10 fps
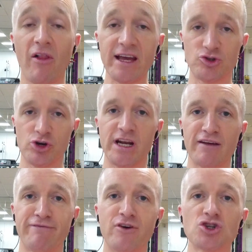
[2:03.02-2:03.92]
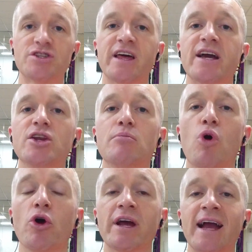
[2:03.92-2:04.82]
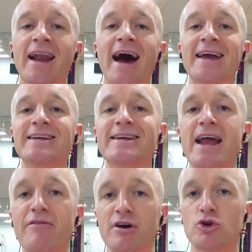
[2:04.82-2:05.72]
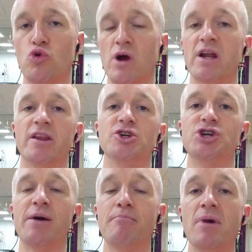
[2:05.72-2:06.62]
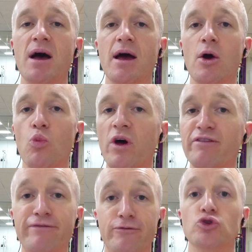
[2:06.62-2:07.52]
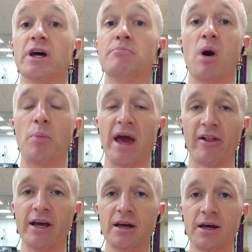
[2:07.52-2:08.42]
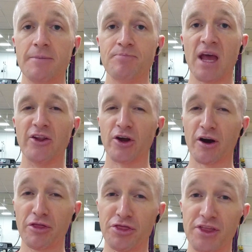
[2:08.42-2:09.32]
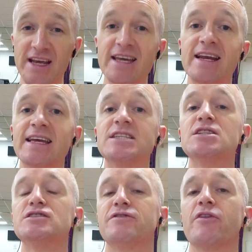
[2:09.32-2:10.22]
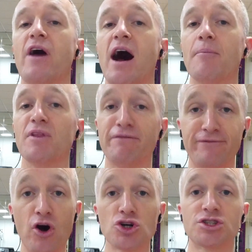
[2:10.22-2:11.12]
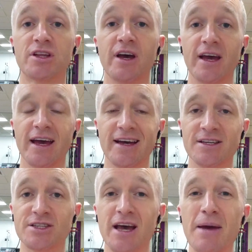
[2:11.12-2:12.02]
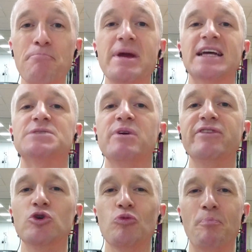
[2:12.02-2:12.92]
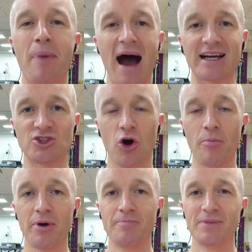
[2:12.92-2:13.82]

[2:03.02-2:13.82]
I like training first thing in the morning and I never go into the gym with food in my belly. And there are 3 reasons for that. The first is it makes me feel bagged up.